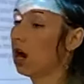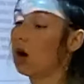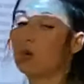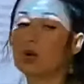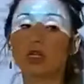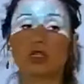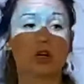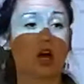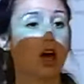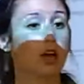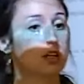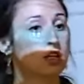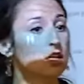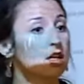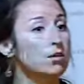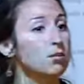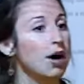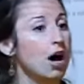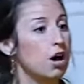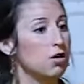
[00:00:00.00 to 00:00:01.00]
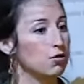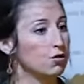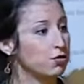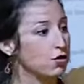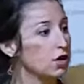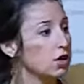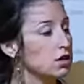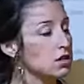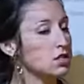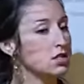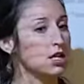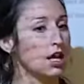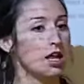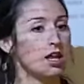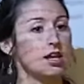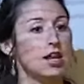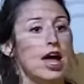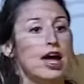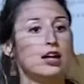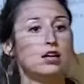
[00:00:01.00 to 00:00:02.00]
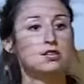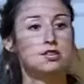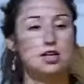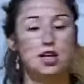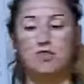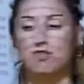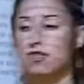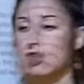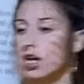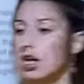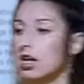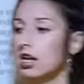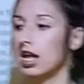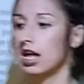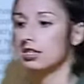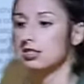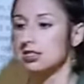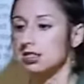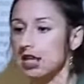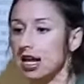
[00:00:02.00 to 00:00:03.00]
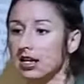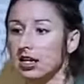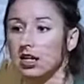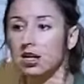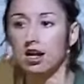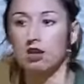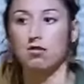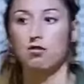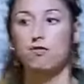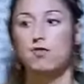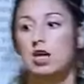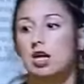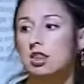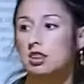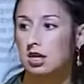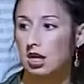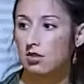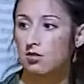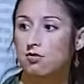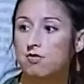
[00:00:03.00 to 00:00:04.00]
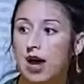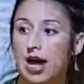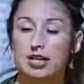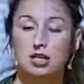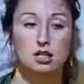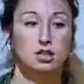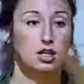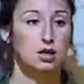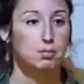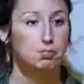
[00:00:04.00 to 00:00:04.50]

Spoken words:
Are we talking about first and next and then and second and fifth and finally